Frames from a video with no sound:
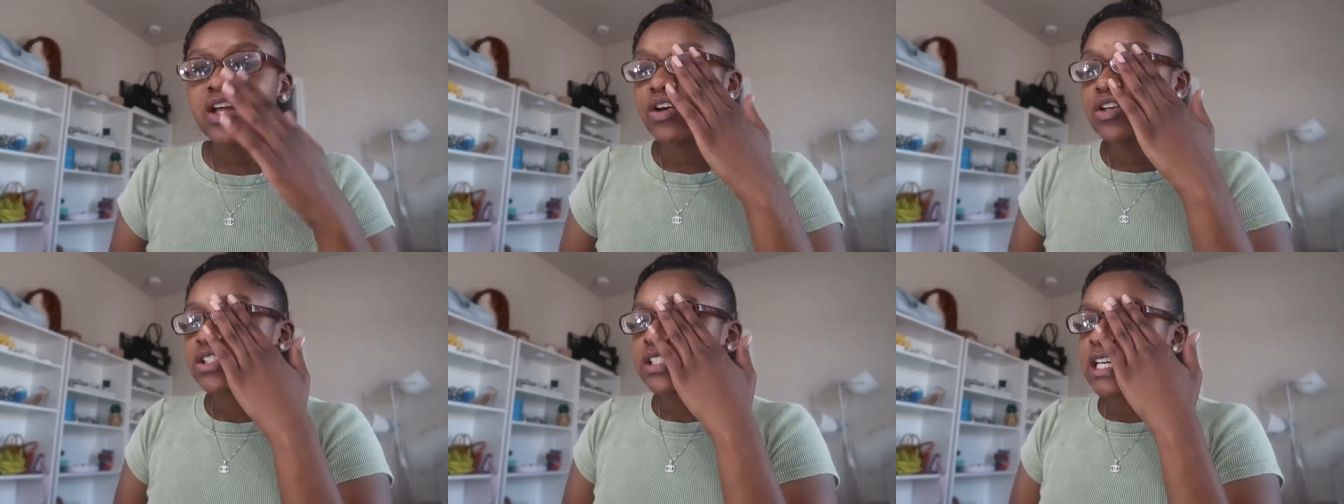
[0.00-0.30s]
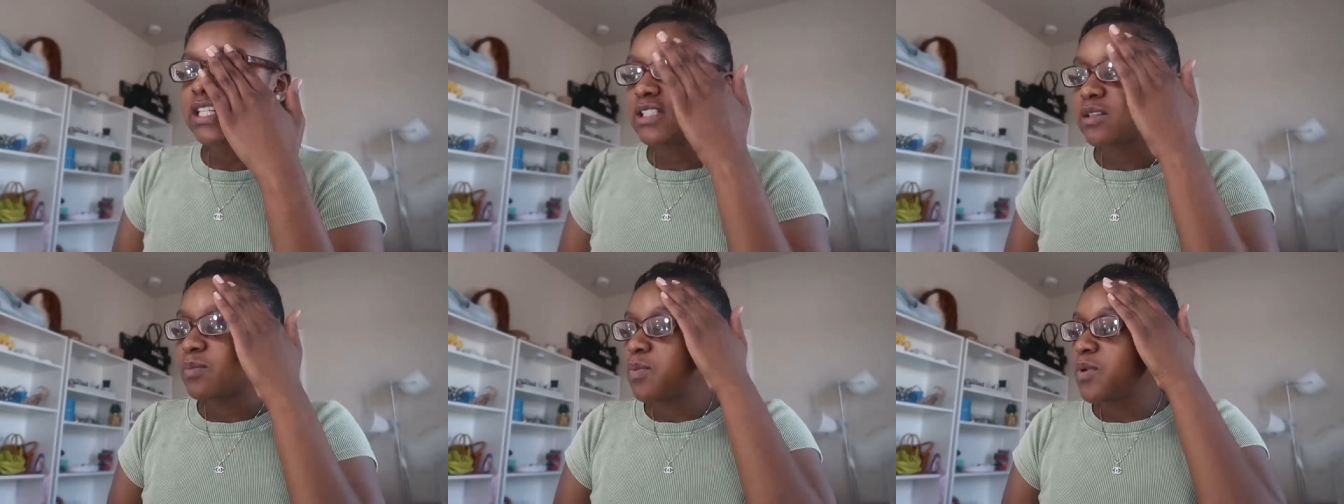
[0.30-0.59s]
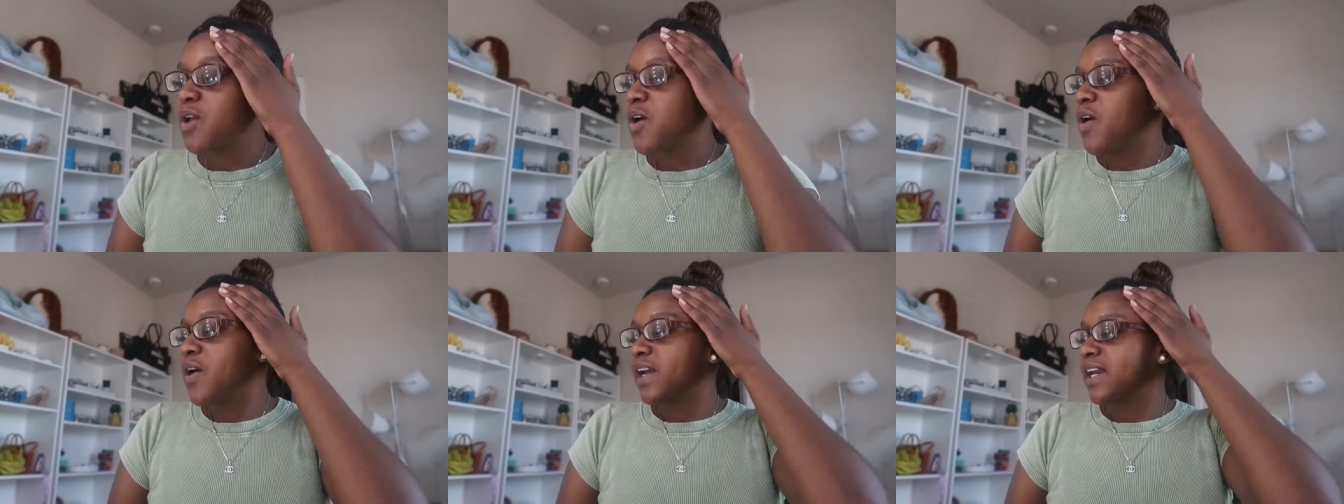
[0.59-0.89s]
know sex
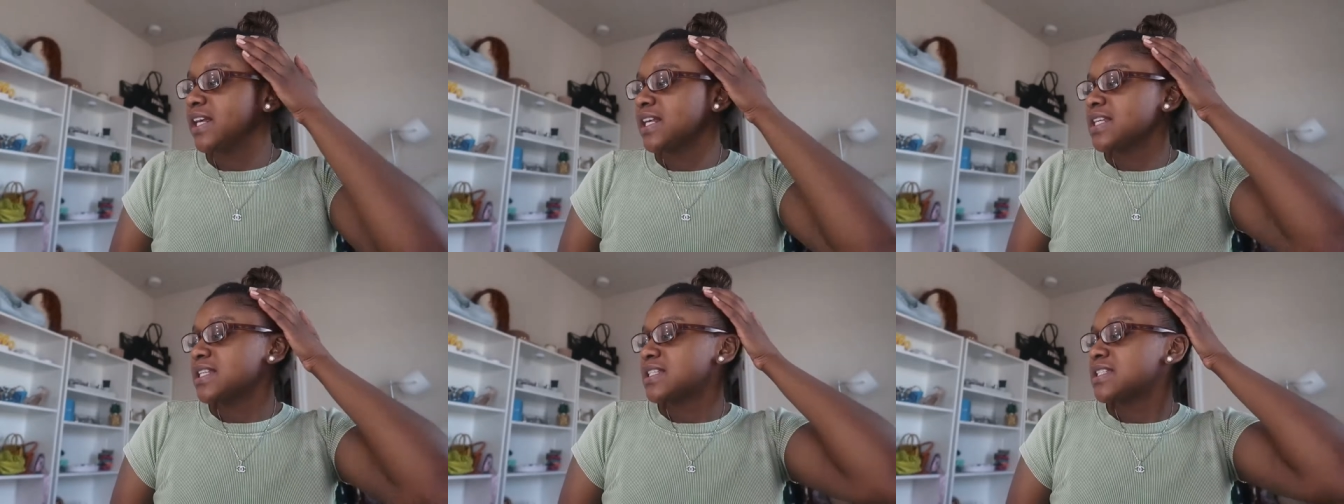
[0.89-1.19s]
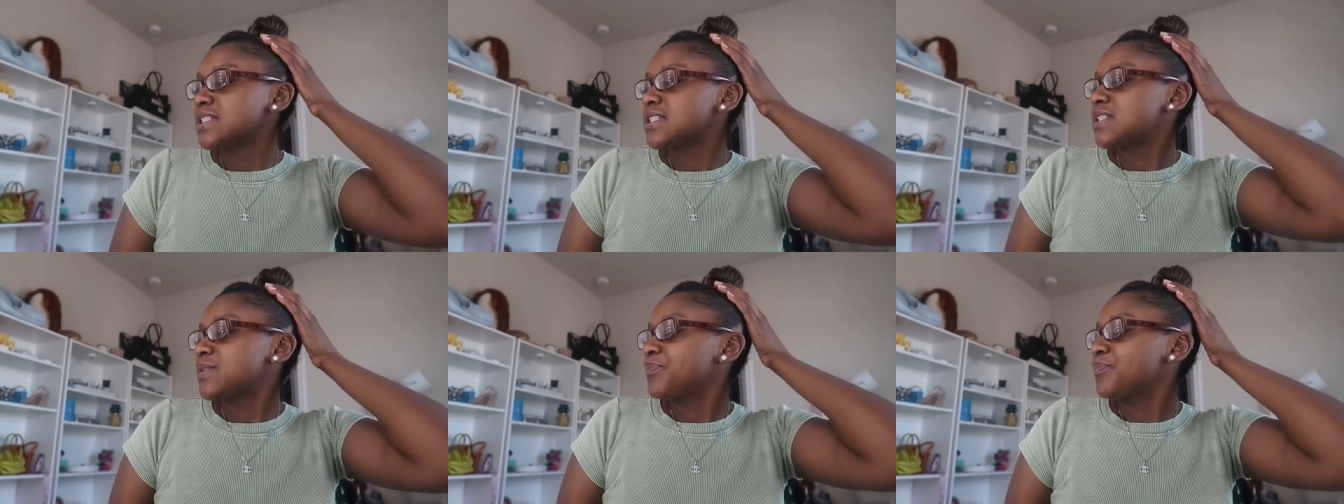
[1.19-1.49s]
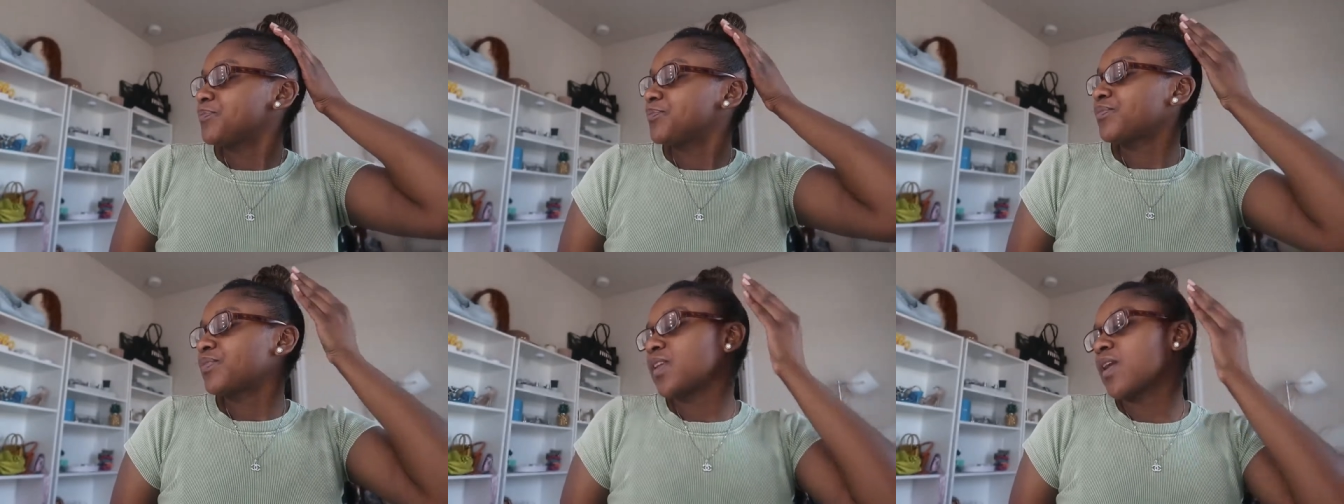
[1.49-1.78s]
appeal is
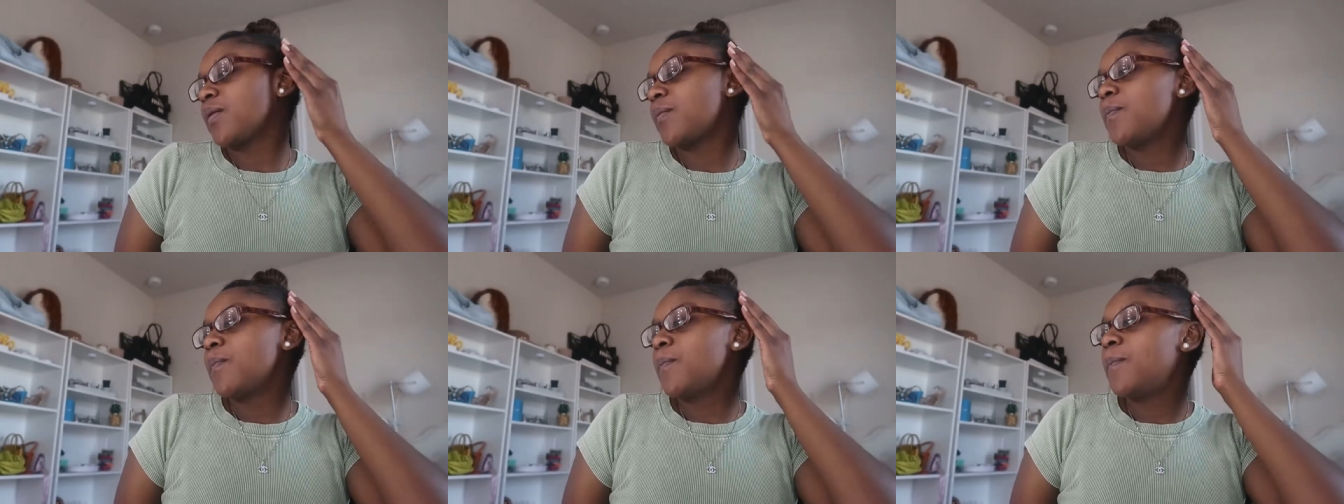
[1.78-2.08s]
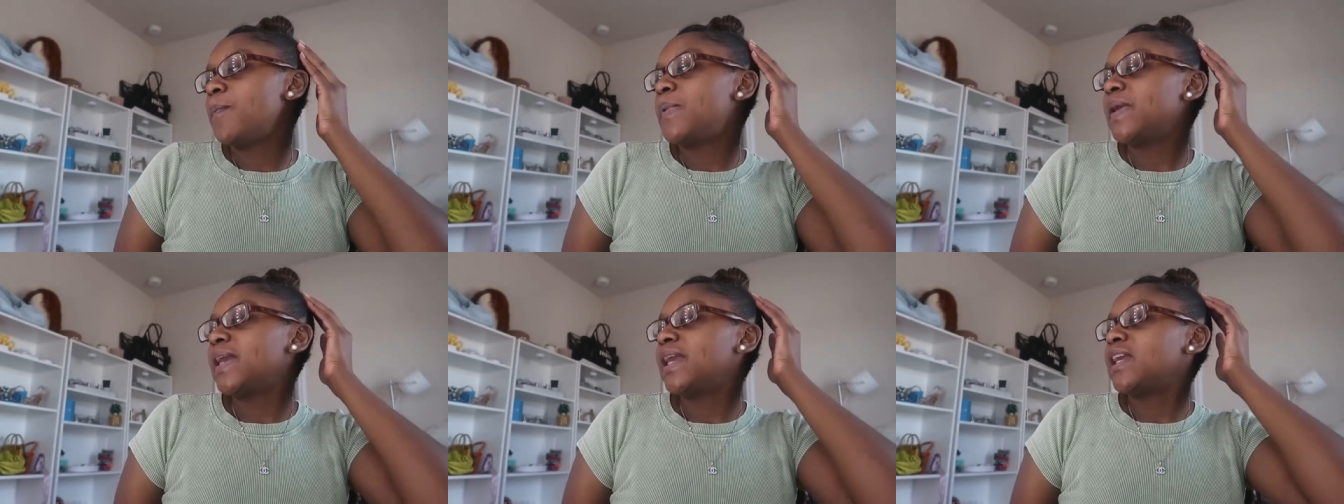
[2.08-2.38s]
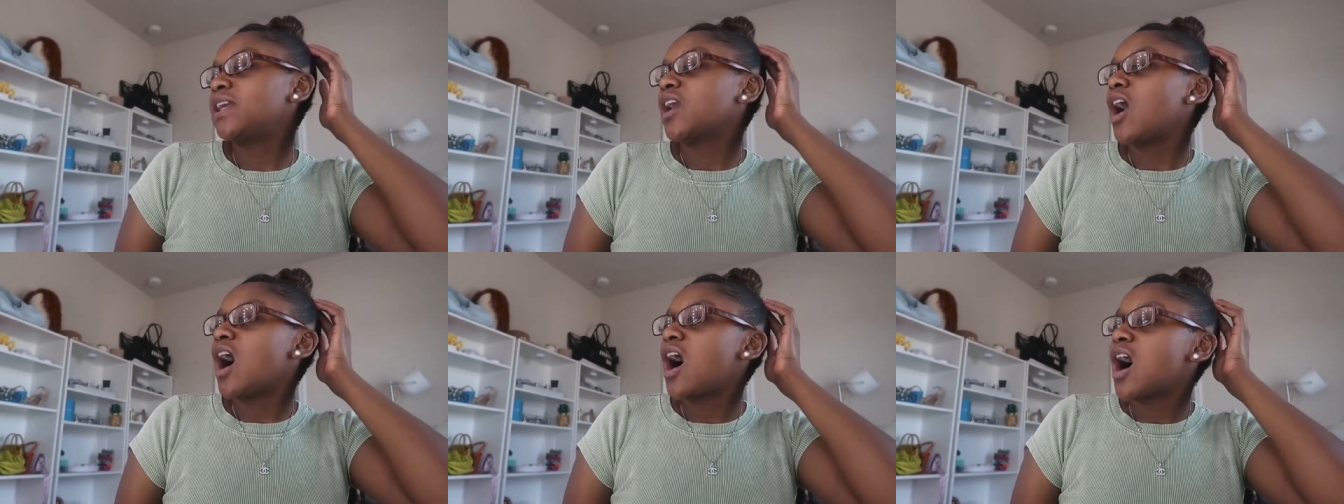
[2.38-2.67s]

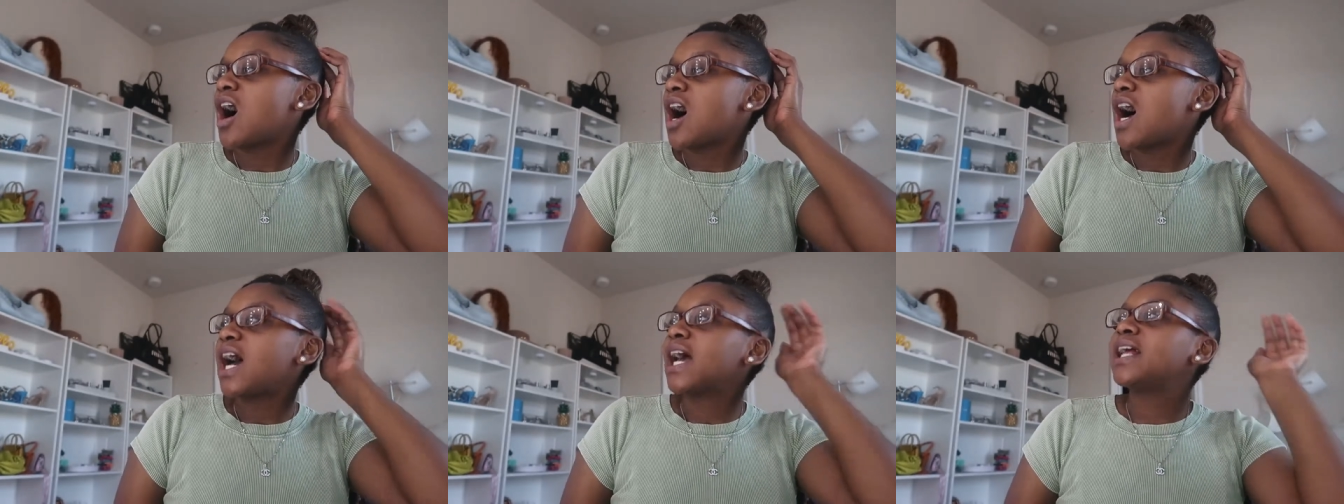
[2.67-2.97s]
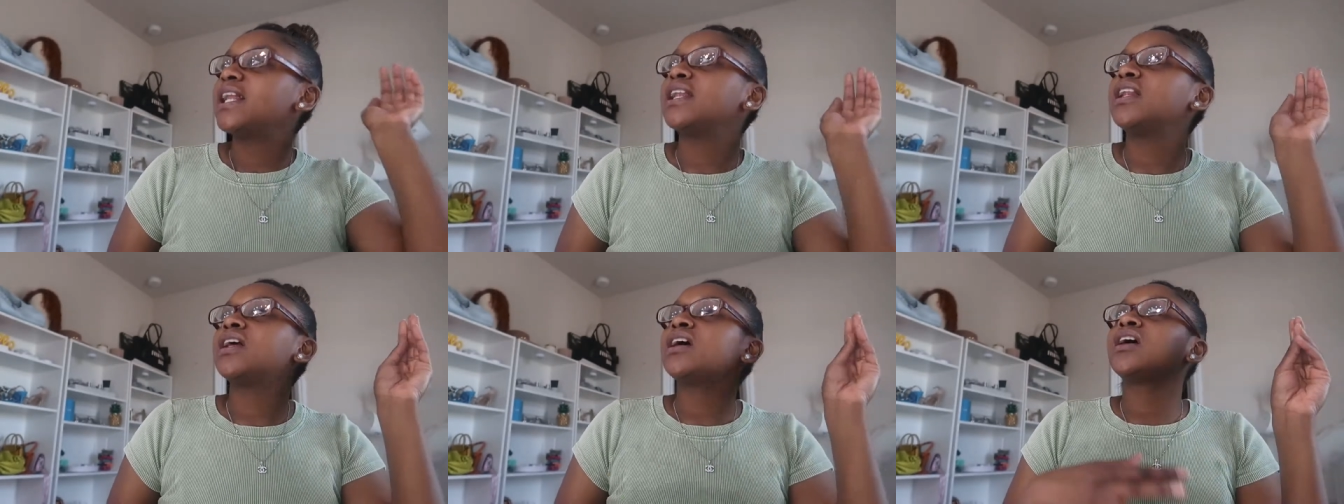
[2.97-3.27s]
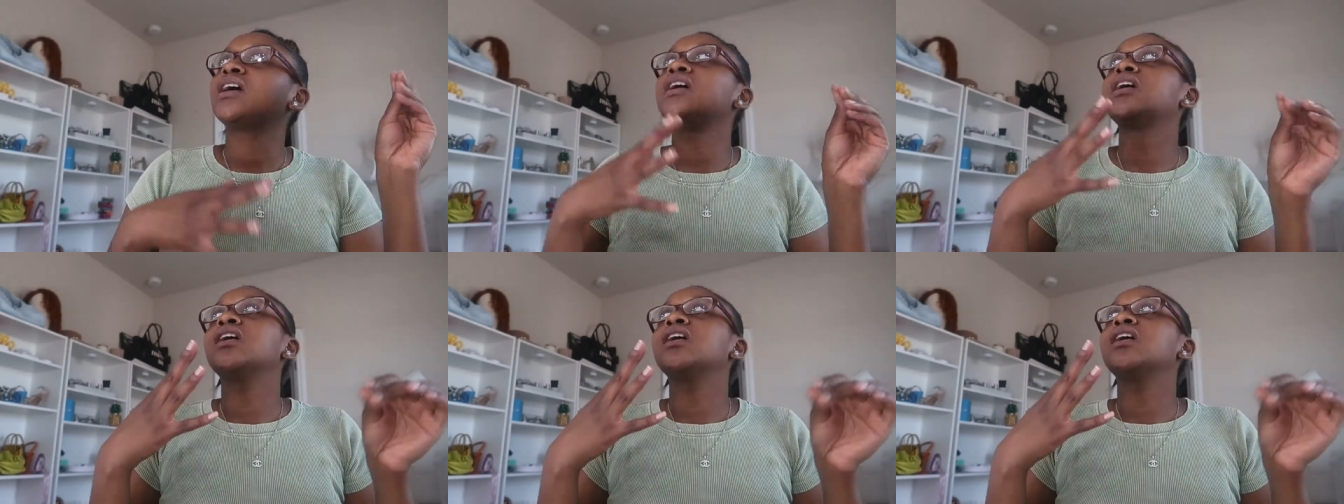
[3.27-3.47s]
beyond